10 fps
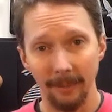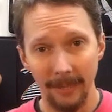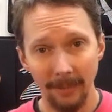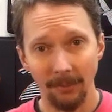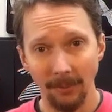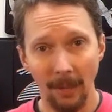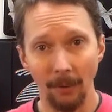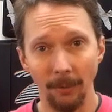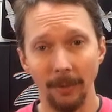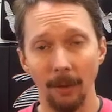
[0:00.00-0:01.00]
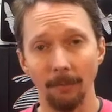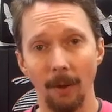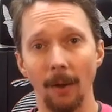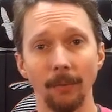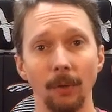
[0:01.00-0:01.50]
each Saturday of
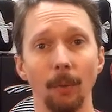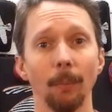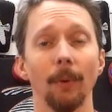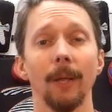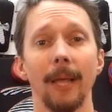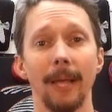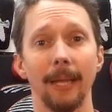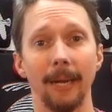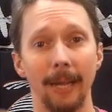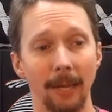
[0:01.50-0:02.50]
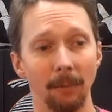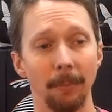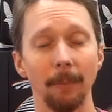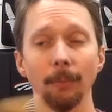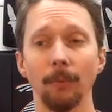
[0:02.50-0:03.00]
October, and I ask
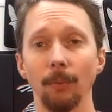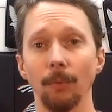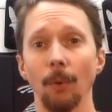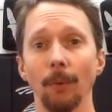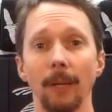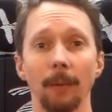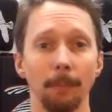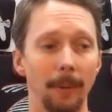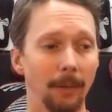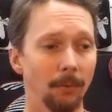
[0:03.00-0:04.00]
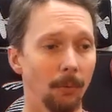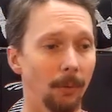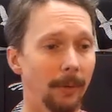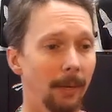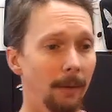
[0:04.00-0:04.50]
people to donate based
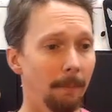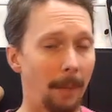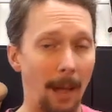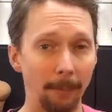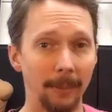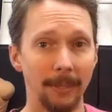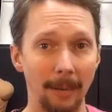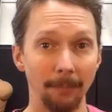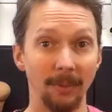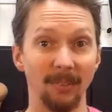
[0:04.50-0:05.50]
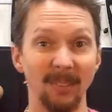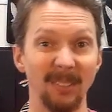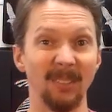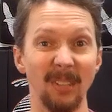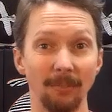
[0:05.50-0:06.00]
on how many times they
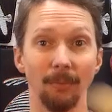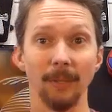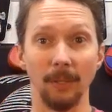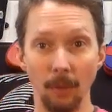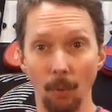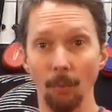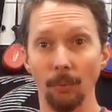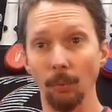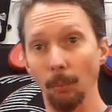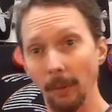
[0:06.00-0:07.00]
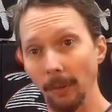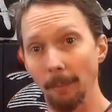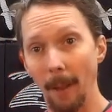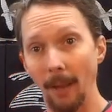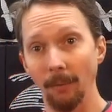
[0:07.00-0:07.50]
successfully go through one of the
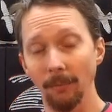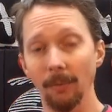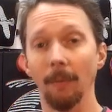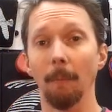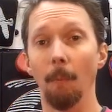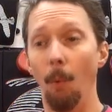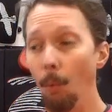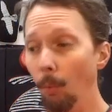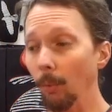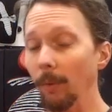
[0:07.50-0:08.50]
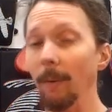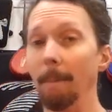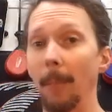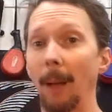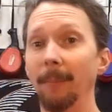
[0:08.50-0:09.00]
patterns or
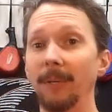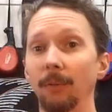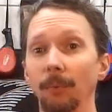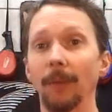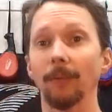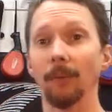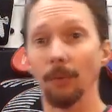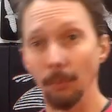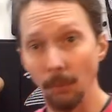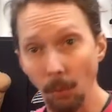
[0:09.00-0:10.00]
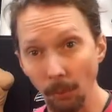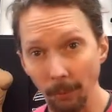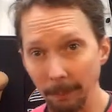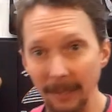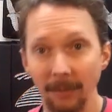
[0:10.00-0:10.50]
how many strikes they do total.
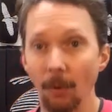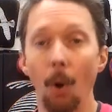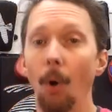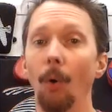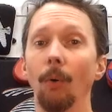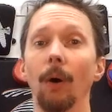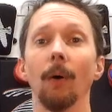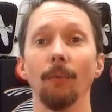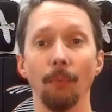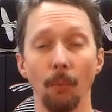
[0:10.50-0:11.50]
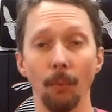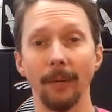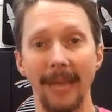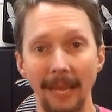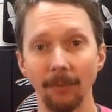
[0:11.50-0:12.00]
I mean, it's all for
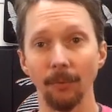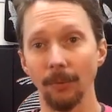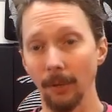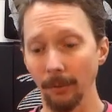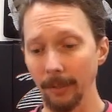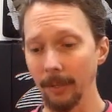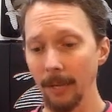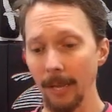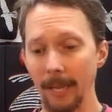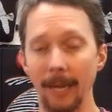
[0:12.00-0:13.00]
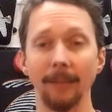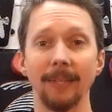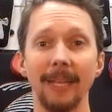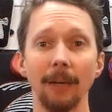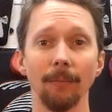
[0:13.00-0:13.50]
cancer charity, and at
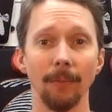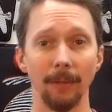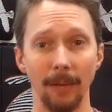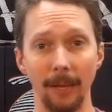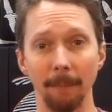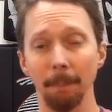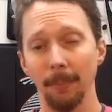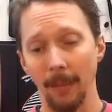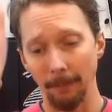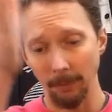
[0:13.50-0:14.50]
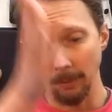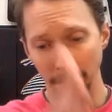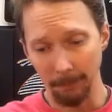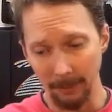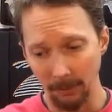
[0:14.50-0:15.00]
the end of the day, I'm gonna
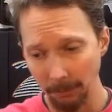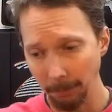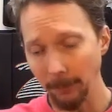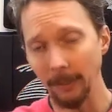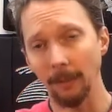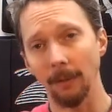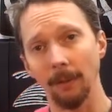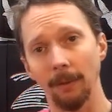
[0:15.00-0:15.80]
be splitting